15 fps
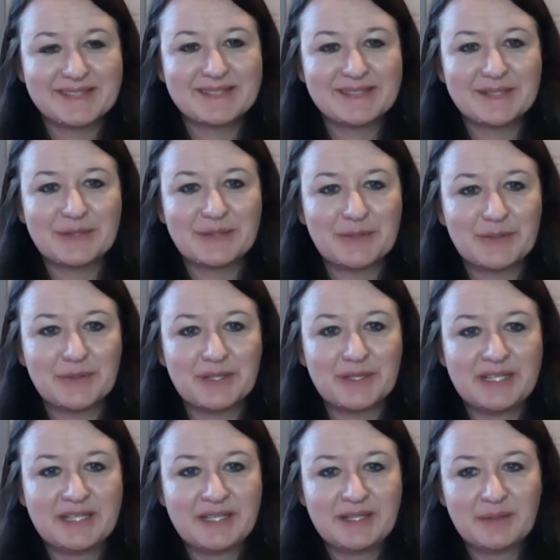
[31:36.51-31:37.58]
So
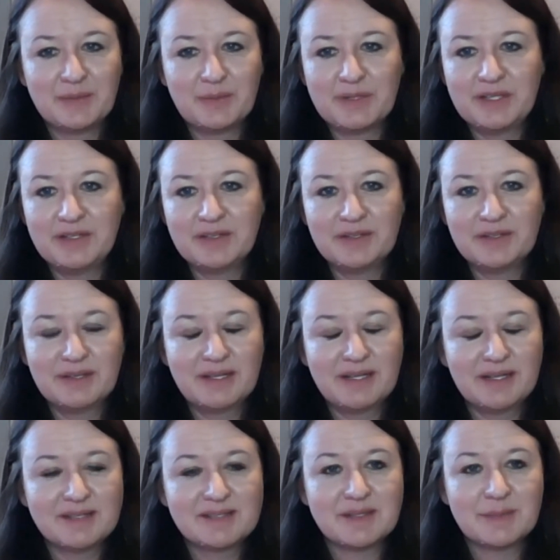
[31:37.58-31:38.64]
when you're
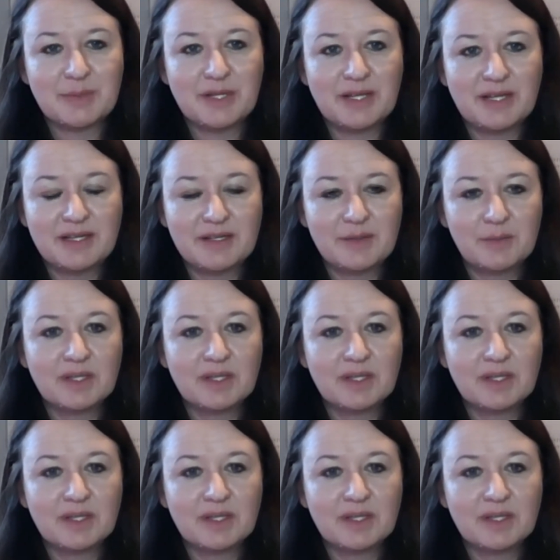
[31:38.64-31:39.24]
at a supplier,